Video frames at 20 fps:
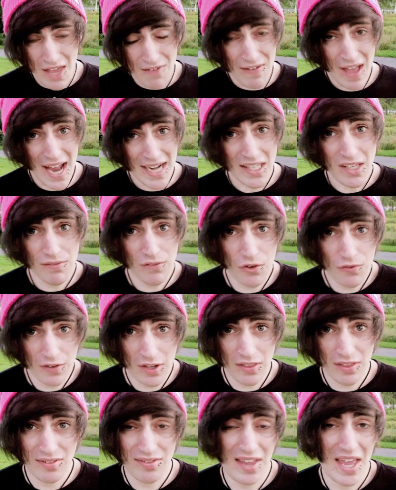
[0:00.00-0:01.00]
If any of you
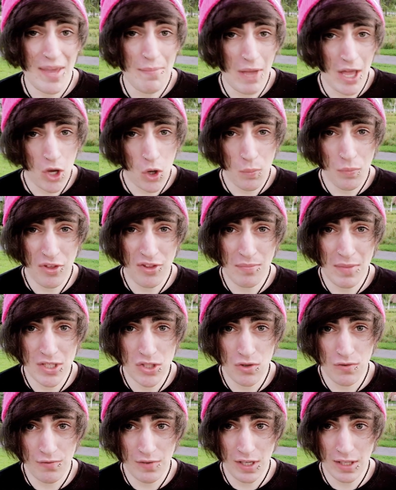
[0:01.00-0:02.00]
feel the same, I hope this
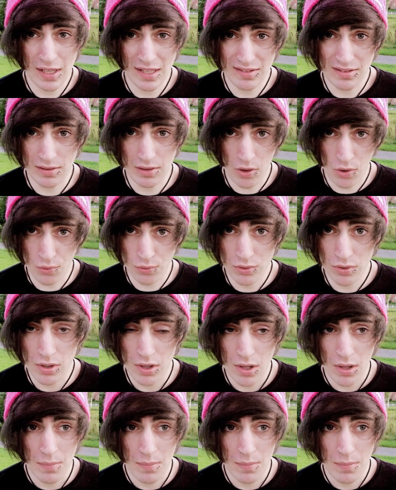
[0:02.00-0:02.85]
makes you feel less alone,